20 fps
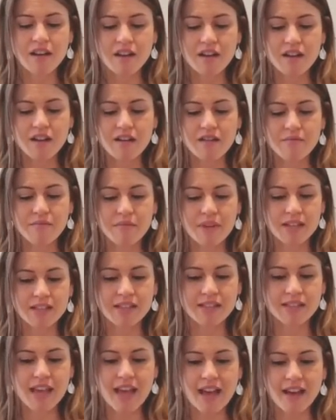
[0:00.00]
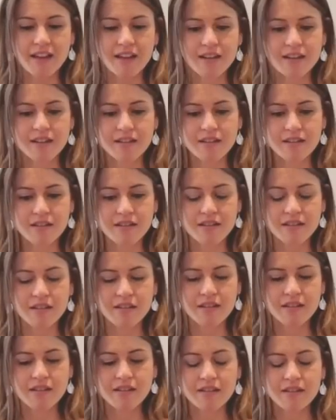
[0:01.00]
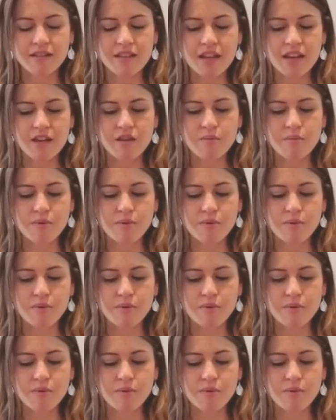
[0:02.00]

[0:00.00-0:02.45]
a sack that you